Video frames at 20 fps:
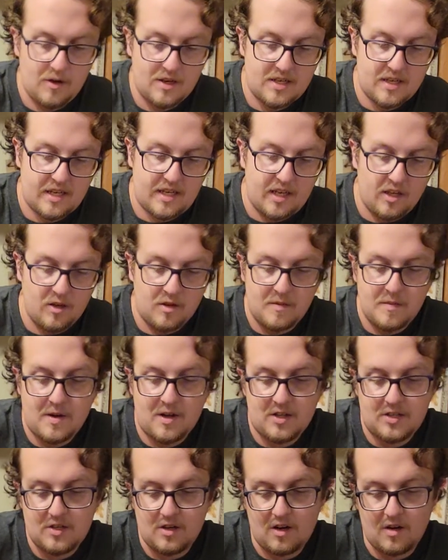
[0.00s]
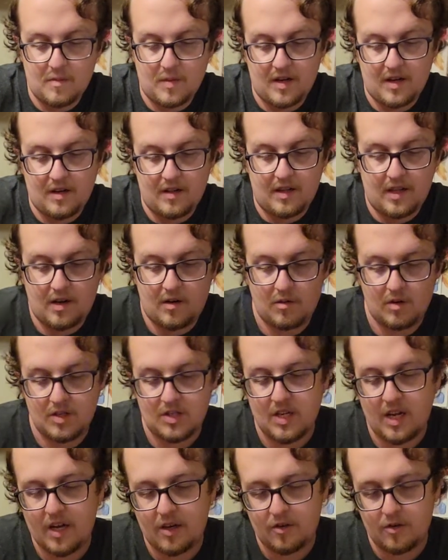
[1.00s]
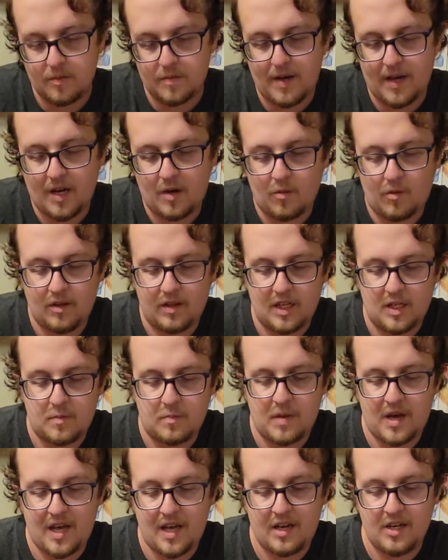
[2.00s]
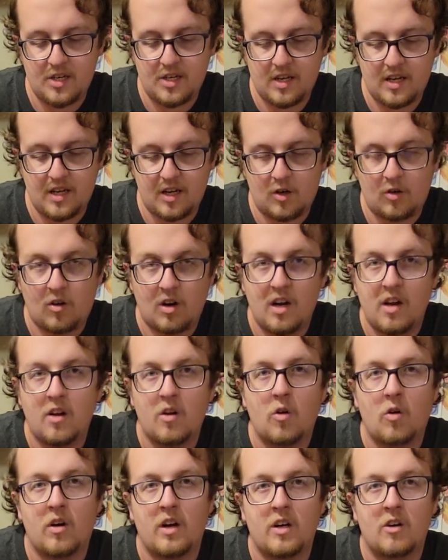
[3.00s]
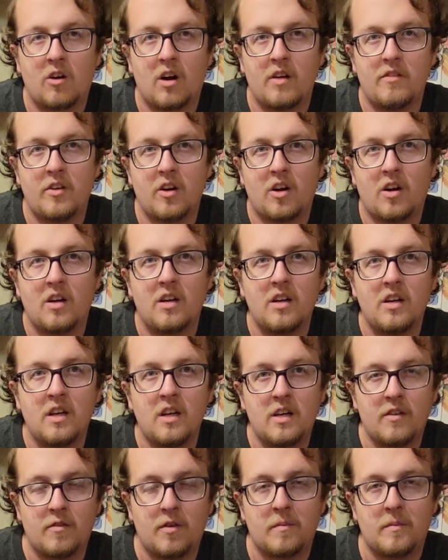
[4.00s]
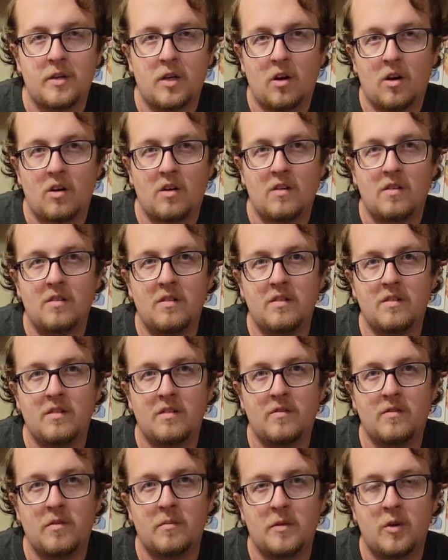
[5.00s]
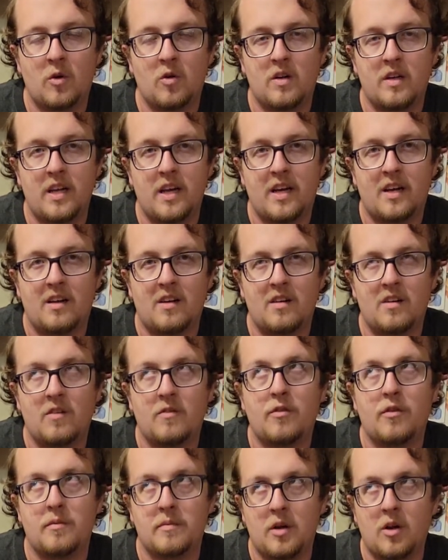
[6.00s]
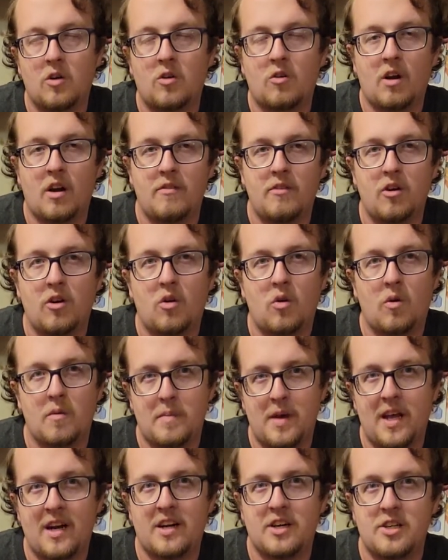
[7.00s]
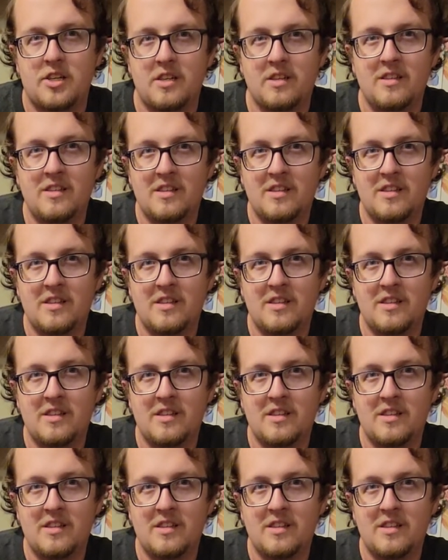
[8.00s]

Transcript: kill a monster, but then it recycles back one that's banished in graveyard from your deck, from your graveyard or banished.